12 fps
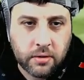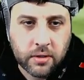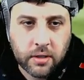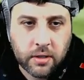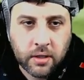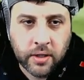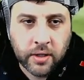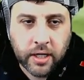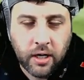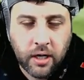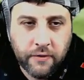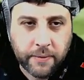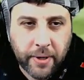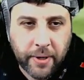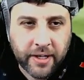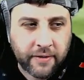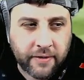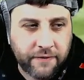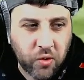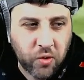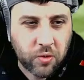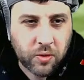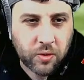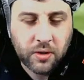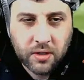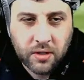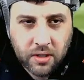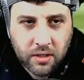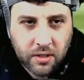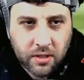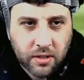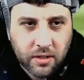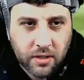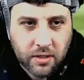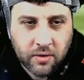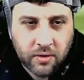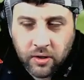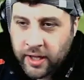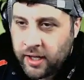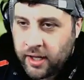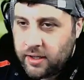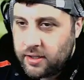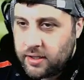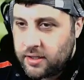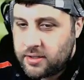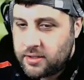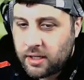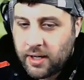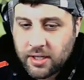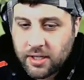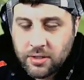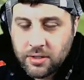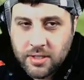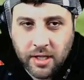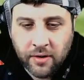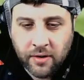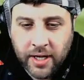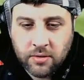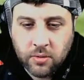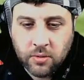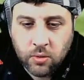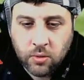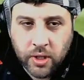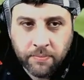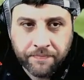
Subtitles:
COVID painted floor. Got their directions that they're allowed to walk in.